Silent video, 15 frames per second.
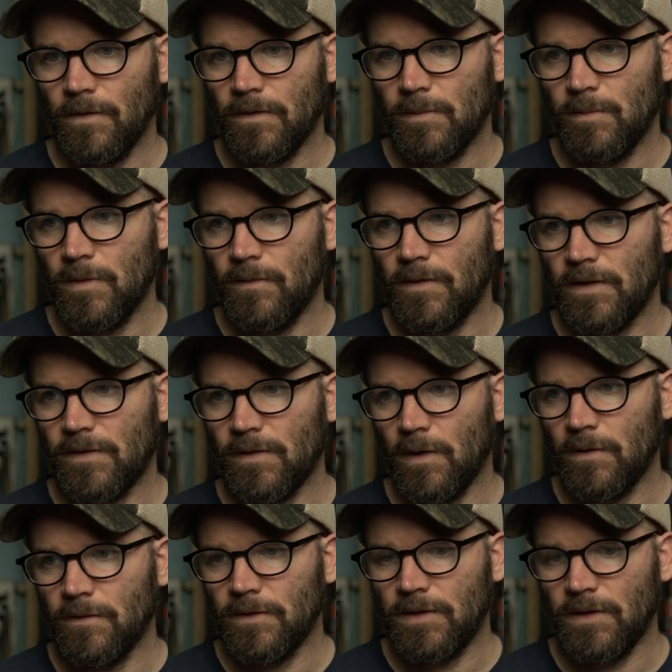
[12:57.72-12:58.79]
let's move this
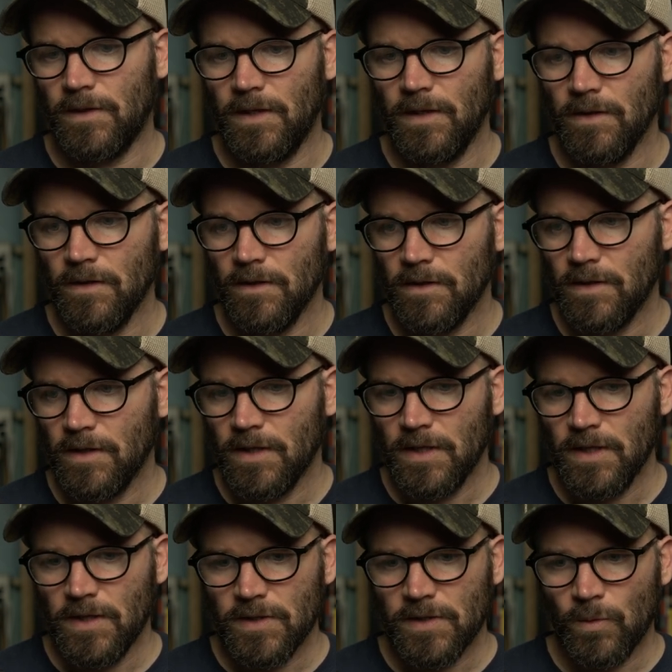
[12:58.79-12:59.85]
over to here.
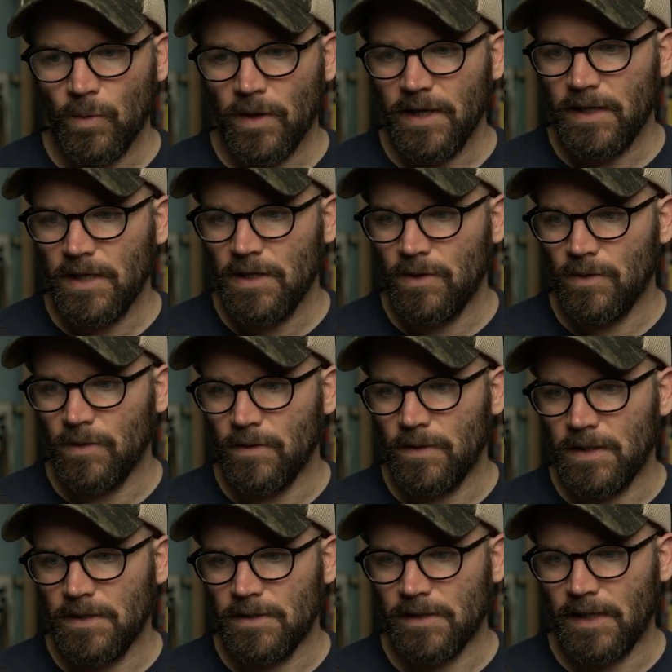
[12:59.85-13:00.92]
So what I can do
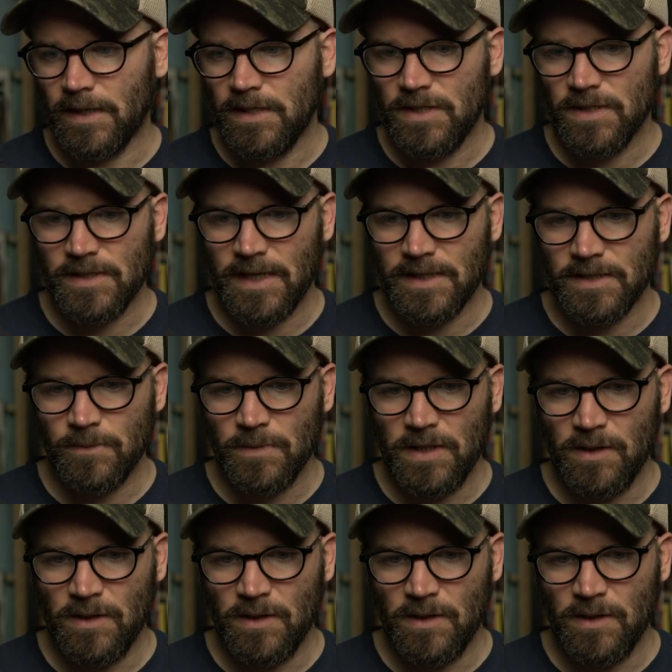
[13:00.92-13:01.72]
is I can just add some